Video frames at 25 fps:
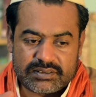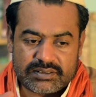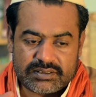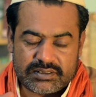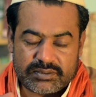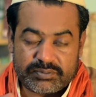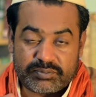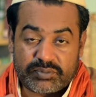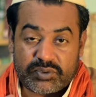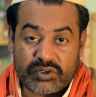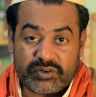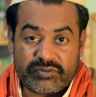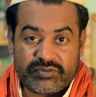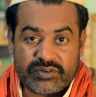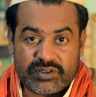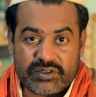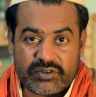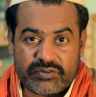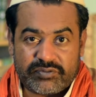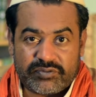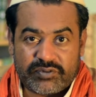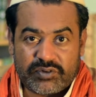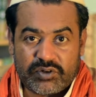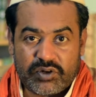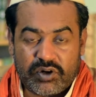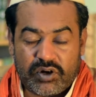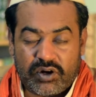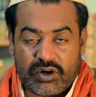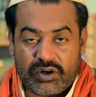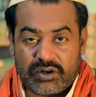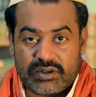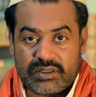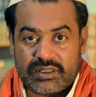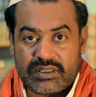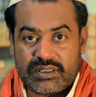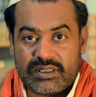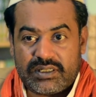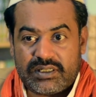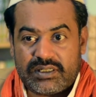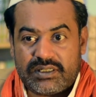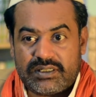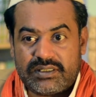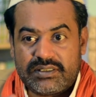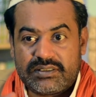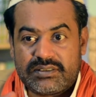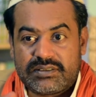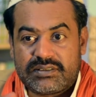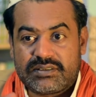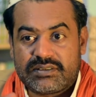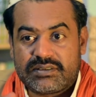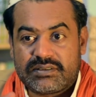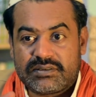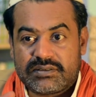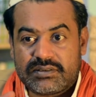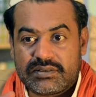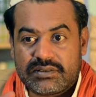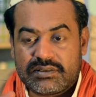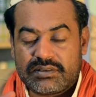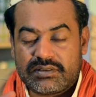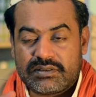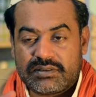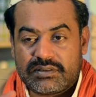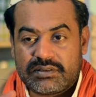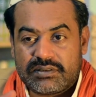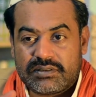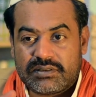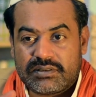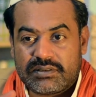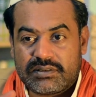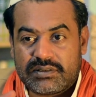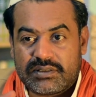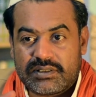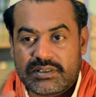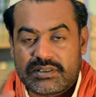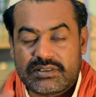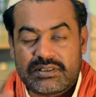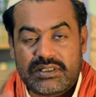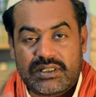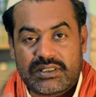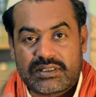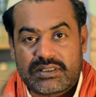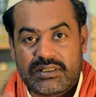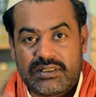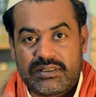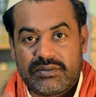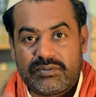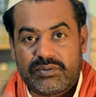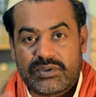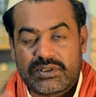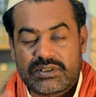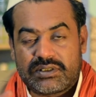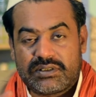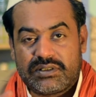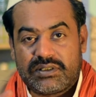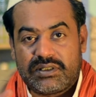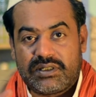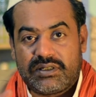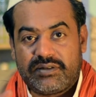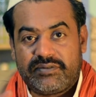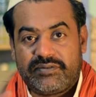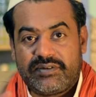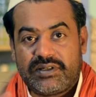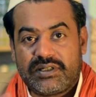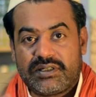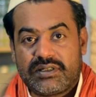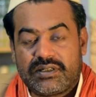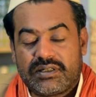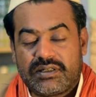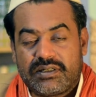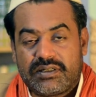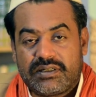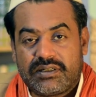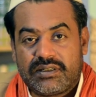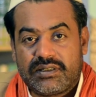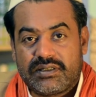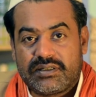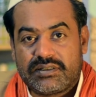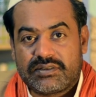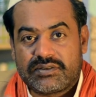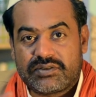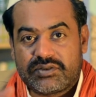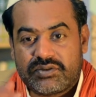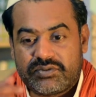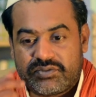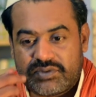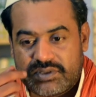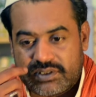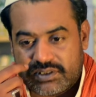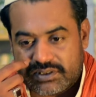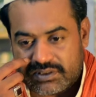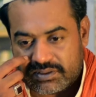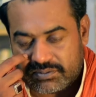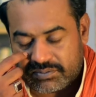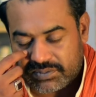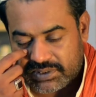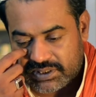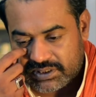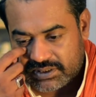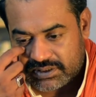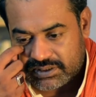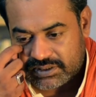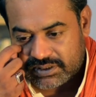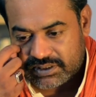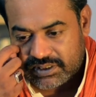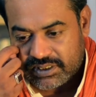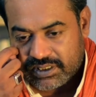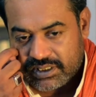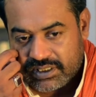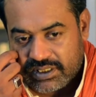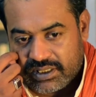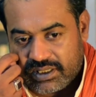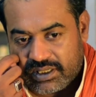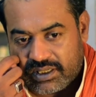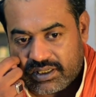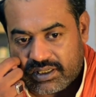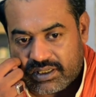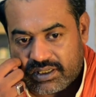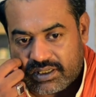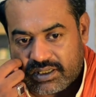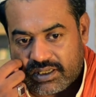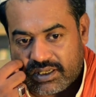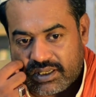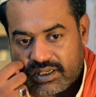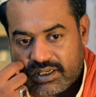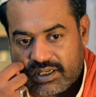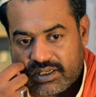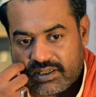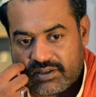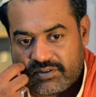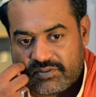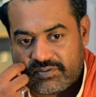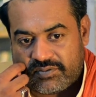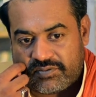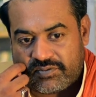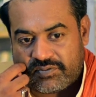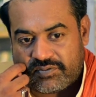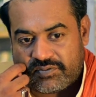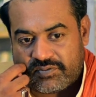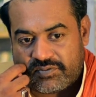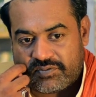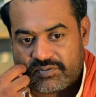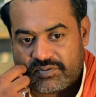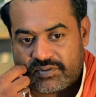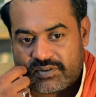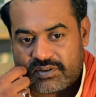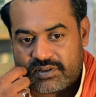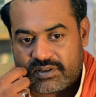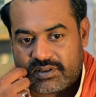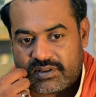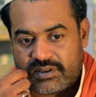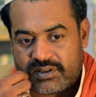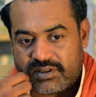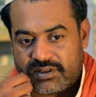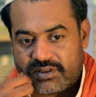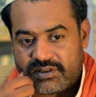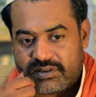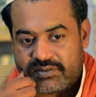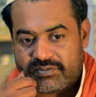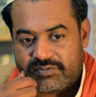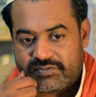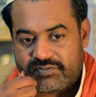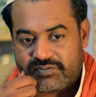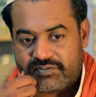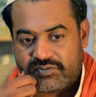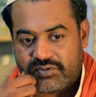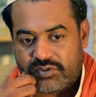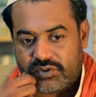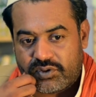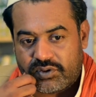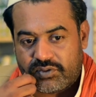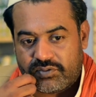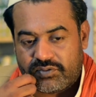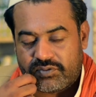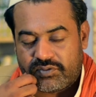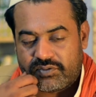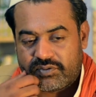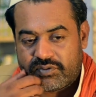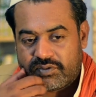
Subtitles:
the Prophet of God, is exactly what the living Sufism is. A life full of